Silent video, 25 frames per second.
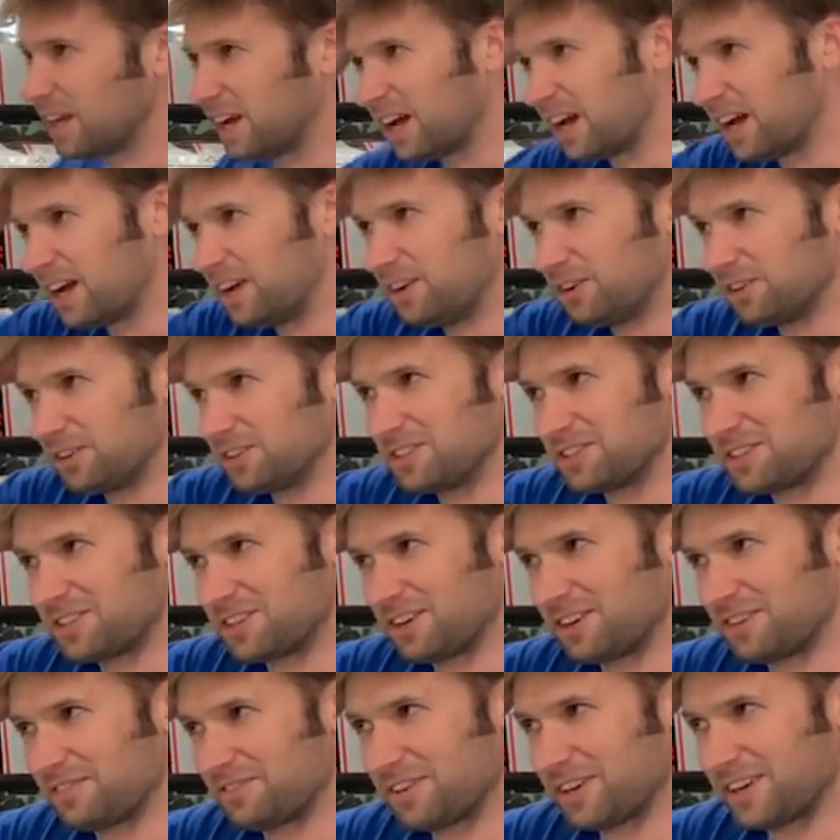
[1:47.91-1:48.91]
Yeah, I know. It's
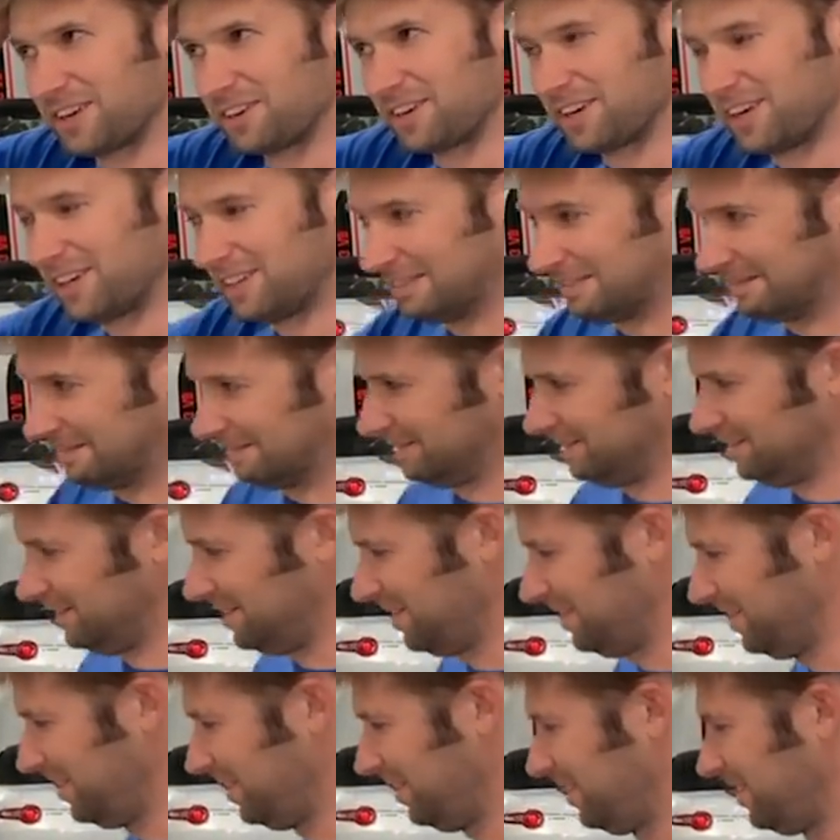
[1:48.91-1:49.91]
terrifying,
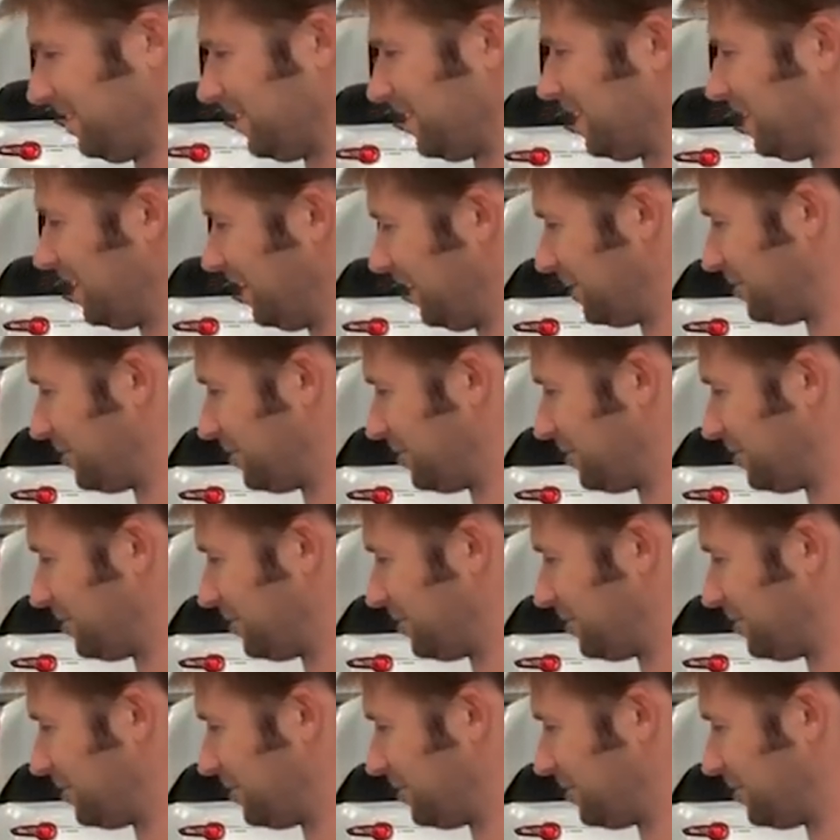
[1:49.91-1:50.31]
right?